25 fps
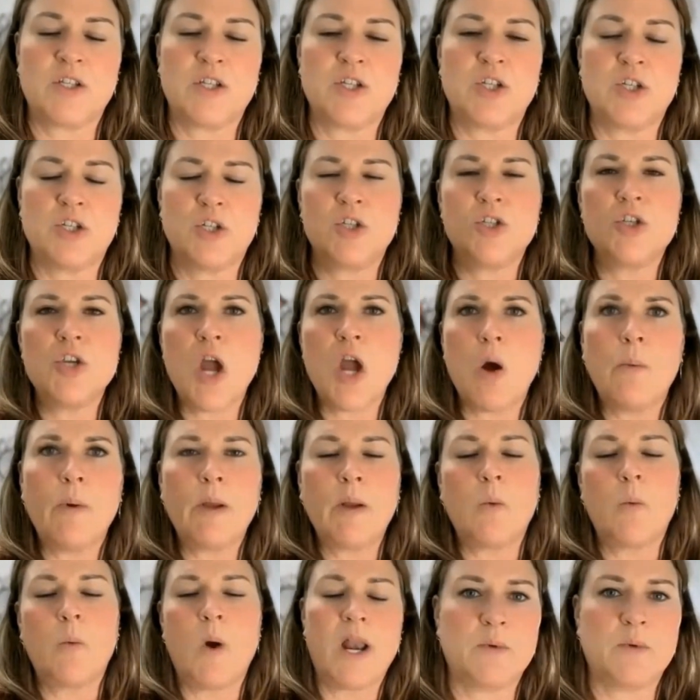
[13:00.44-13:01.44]
Just knowing
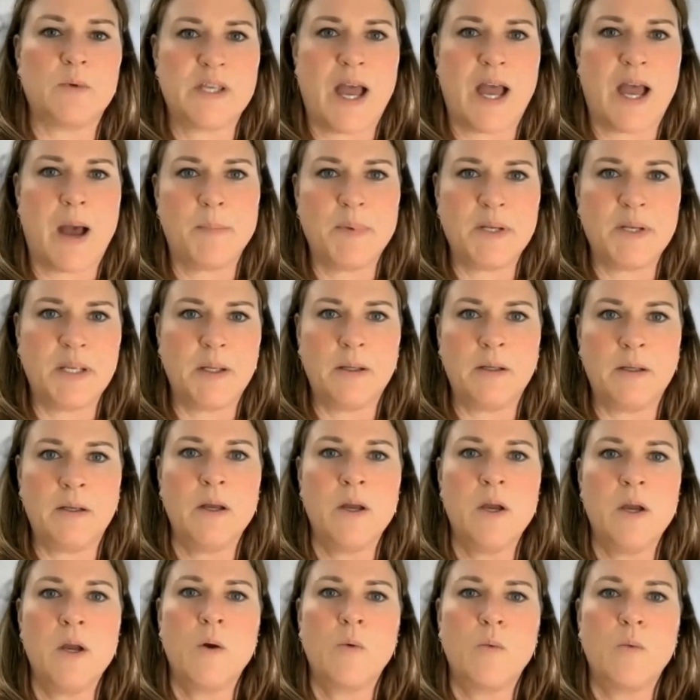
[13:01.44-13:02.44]
what was happening
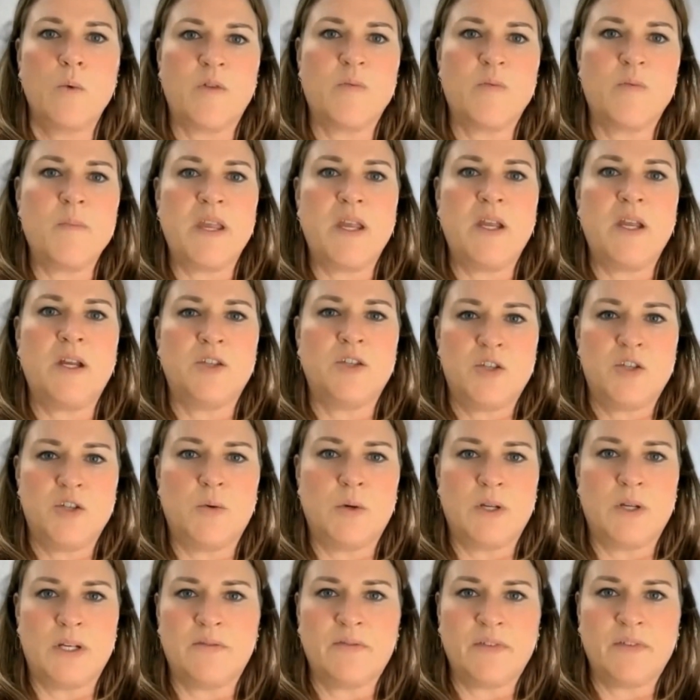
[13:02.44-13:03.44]
with me
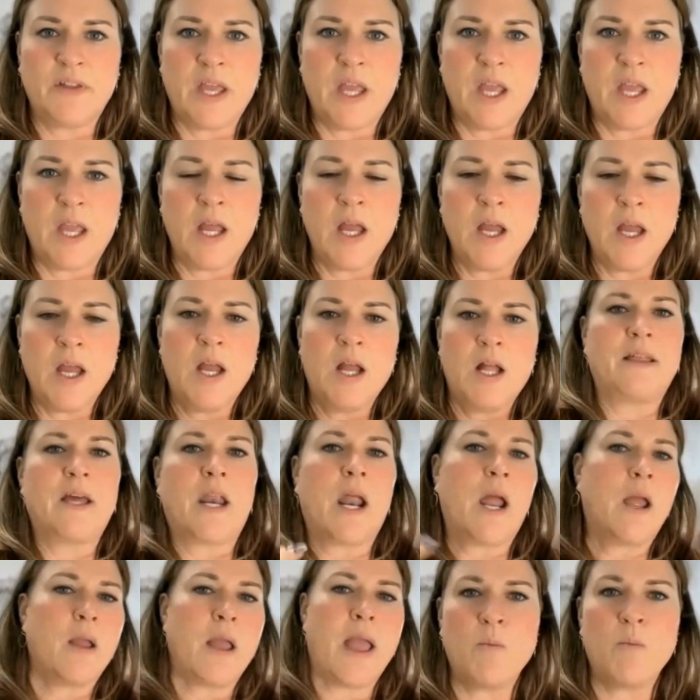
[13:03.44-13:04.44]
intuitively, that
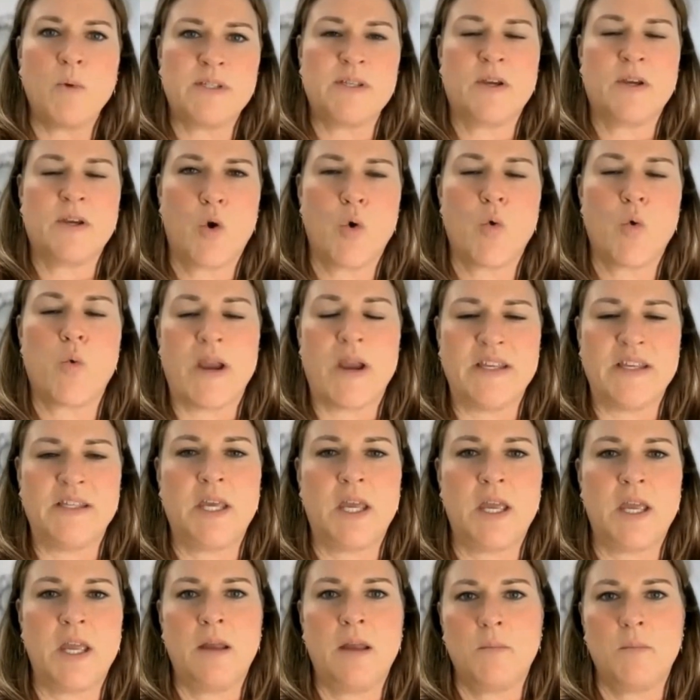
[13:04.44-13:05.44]
I wasn't
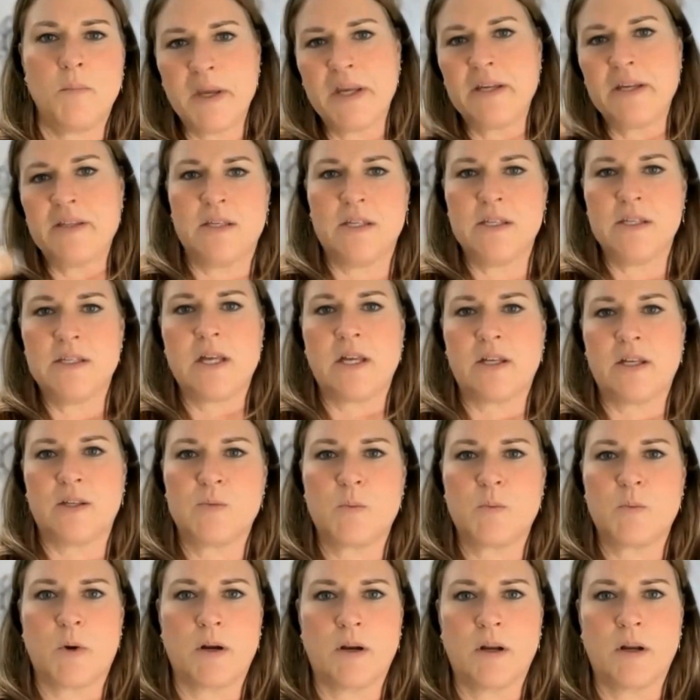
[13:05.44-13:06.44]
crazy because these things
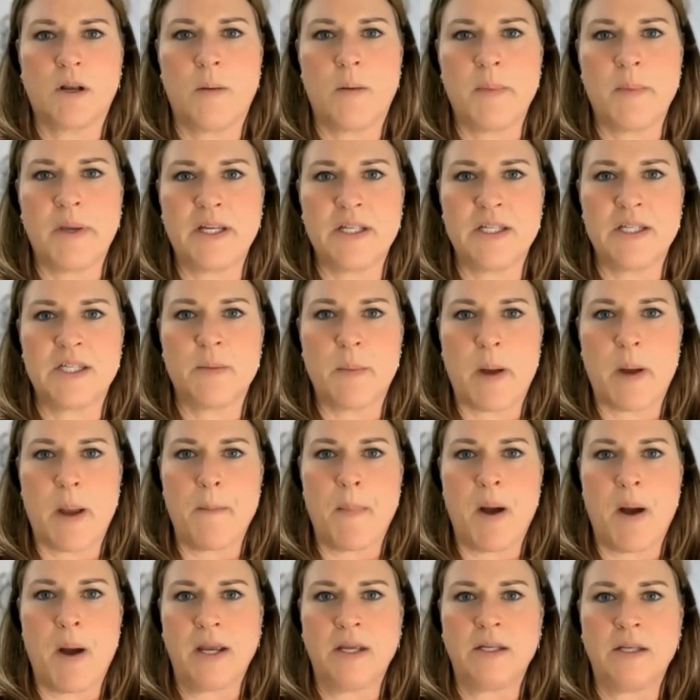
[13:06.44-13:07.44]
were coming into my
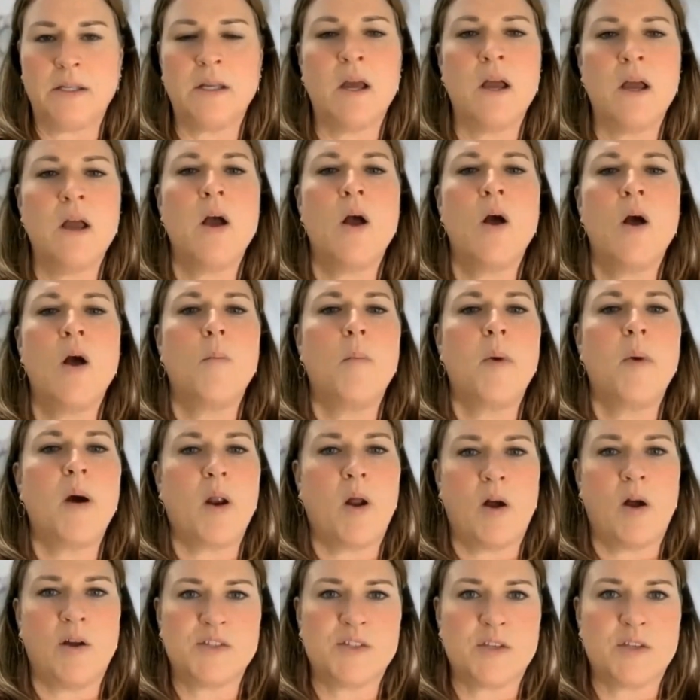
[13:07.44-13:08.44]
mind, but
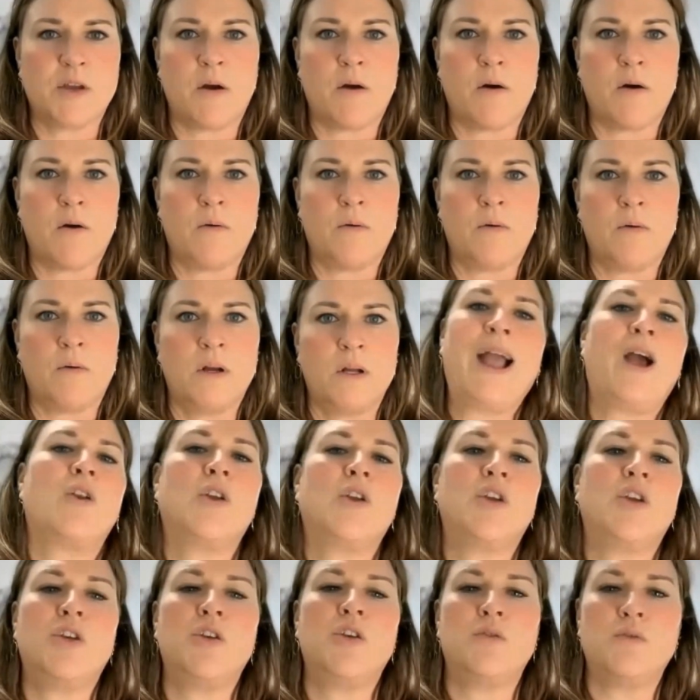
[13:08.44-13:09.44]
also how to
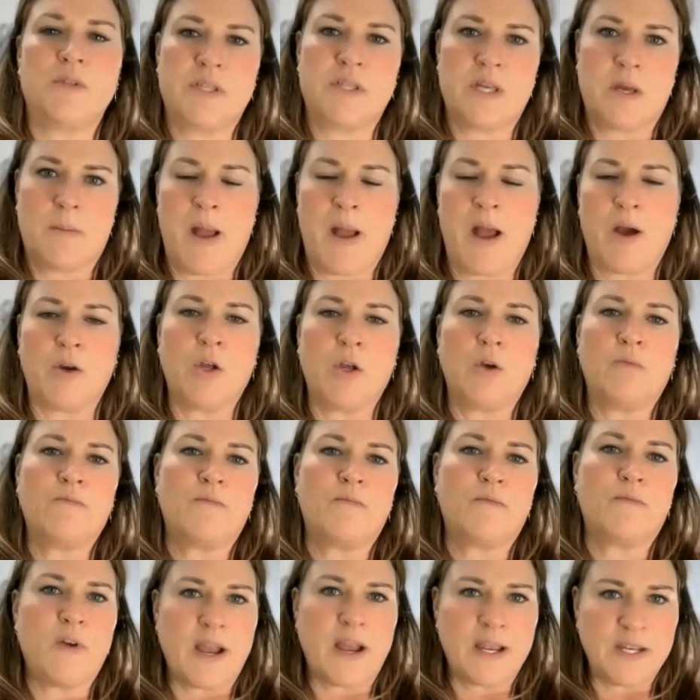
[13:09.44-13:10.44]
use them, how to
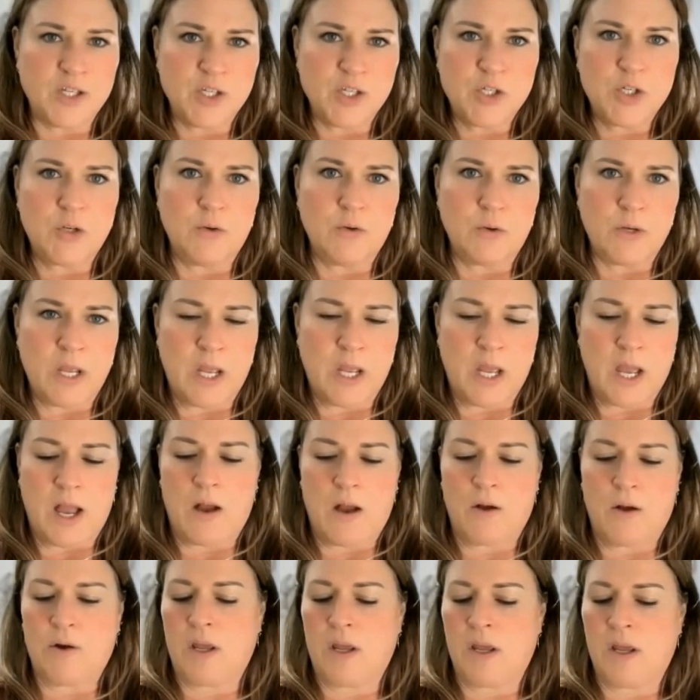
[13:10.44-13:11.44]
fine tune it,
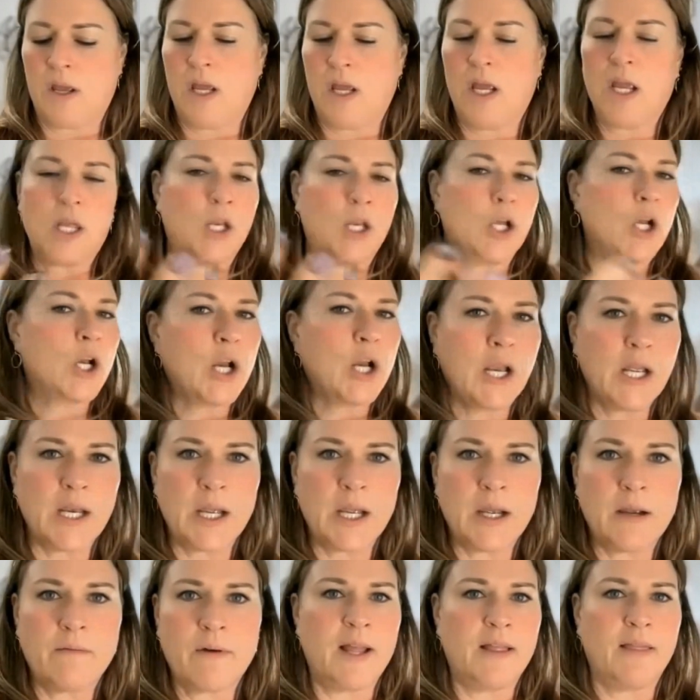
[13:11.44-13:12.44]
how to integrate
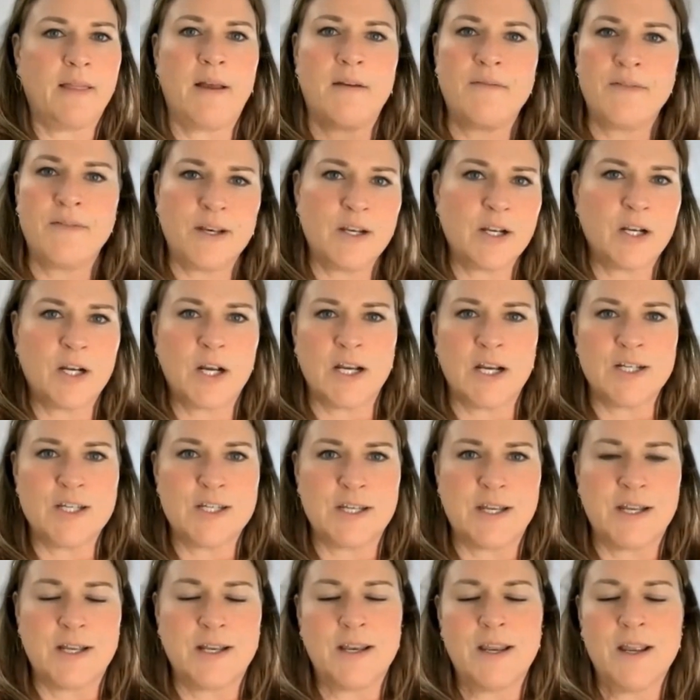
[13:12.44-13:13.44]
it. I love
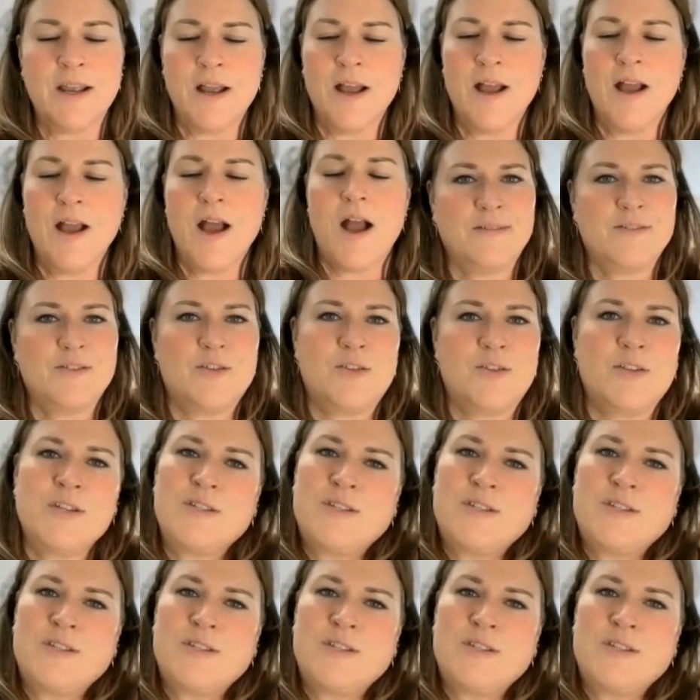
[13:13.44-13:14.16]
integration. So